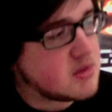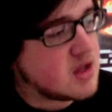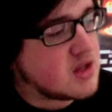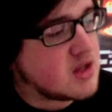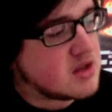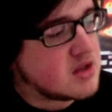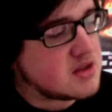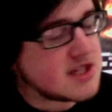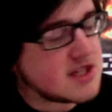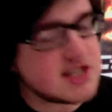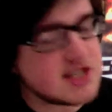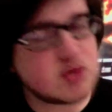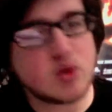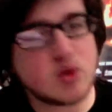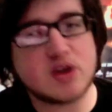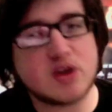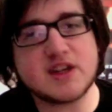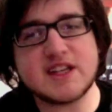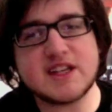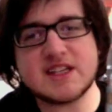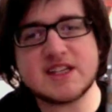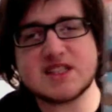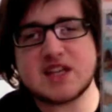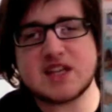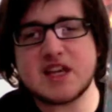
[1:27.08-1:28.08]
This one
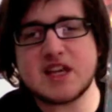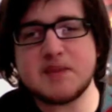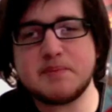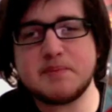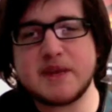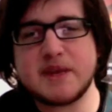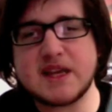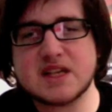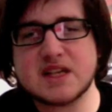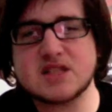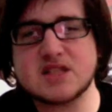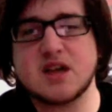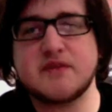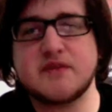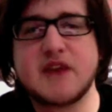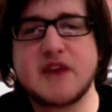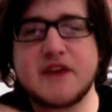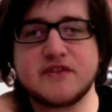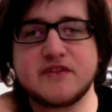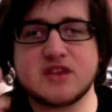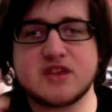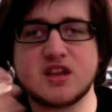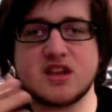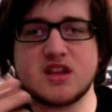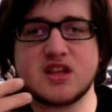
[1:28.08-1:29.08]
it picks up
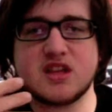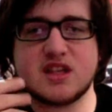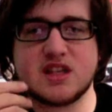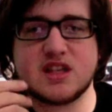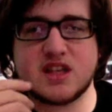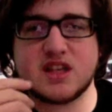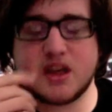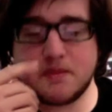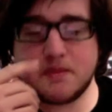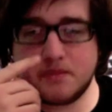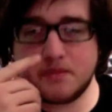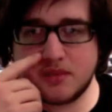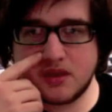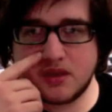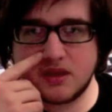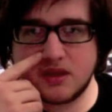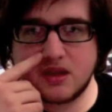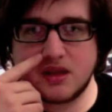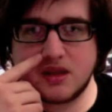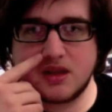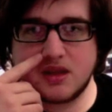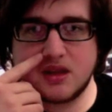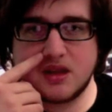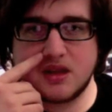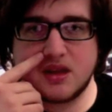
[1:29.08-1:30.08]
after the
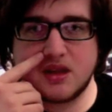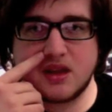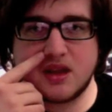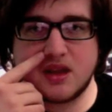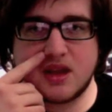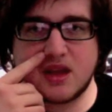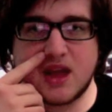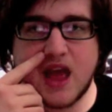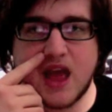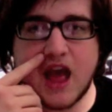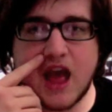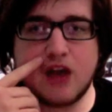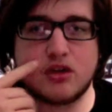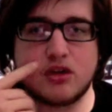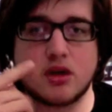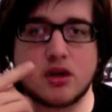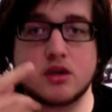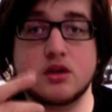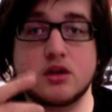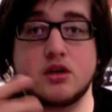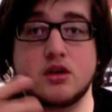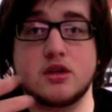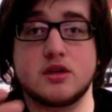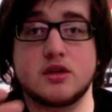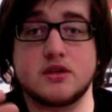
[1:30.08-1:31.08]
Hell
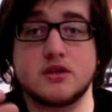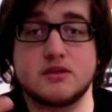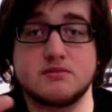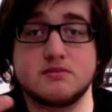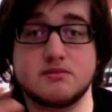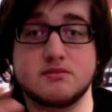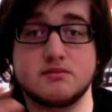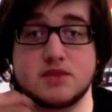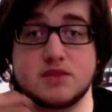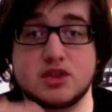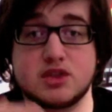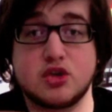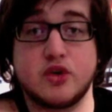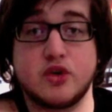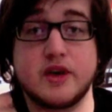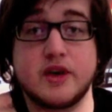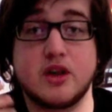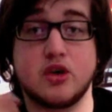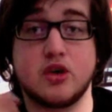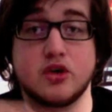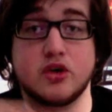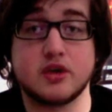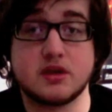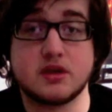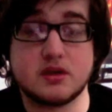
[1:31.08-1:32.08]
on Earth
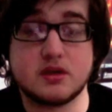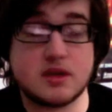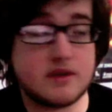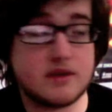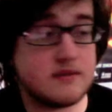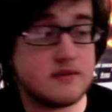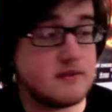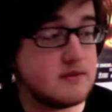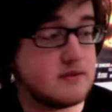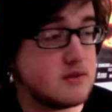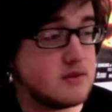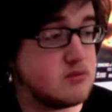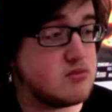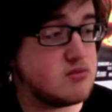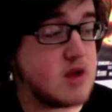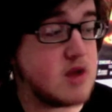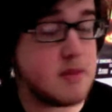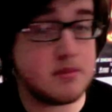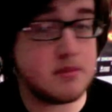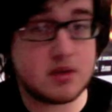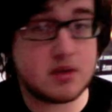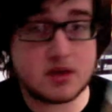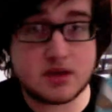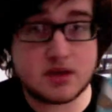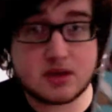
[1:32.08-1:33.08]
storyline.
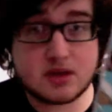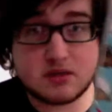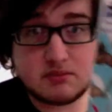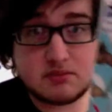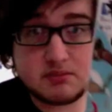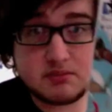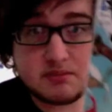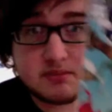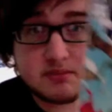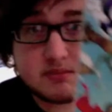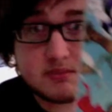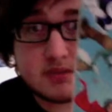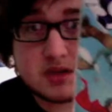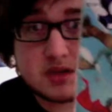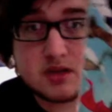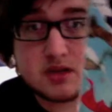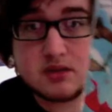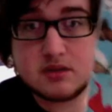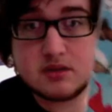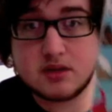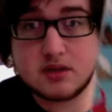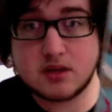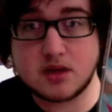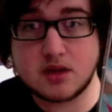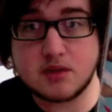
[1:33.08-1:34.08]
Remember in
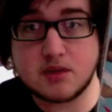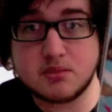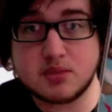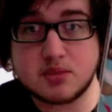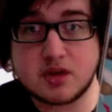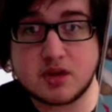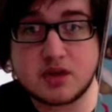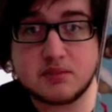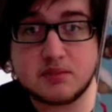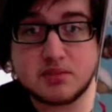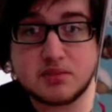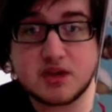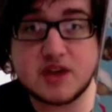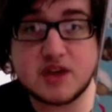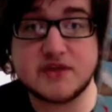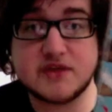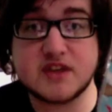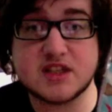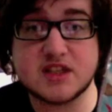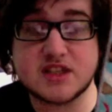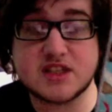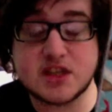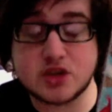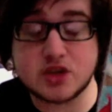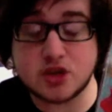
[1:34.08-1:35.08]
the
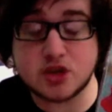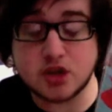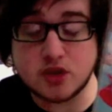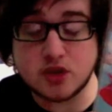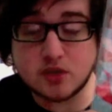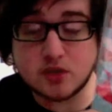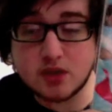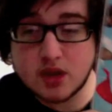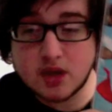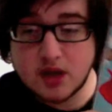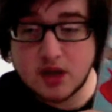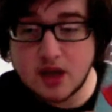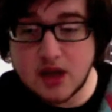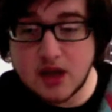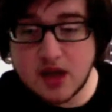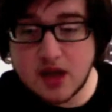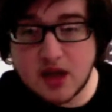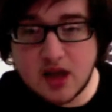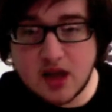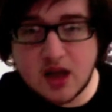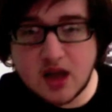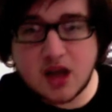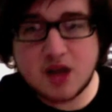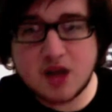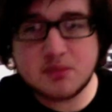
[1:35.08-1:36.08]
previous issue,
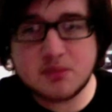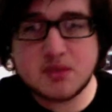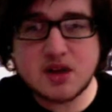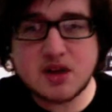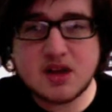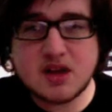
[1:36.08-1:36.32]
the